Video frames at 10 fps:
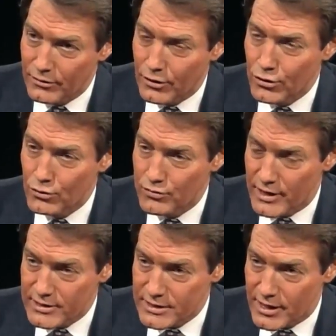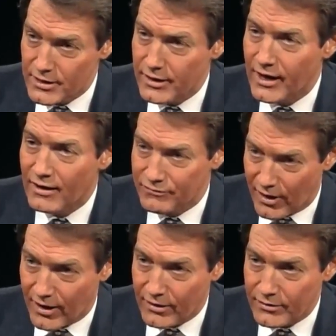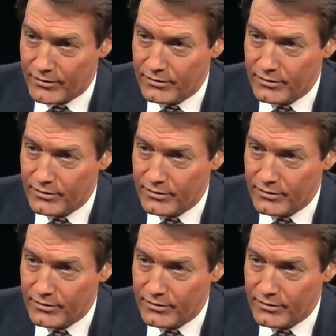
you know, who they say you got fired.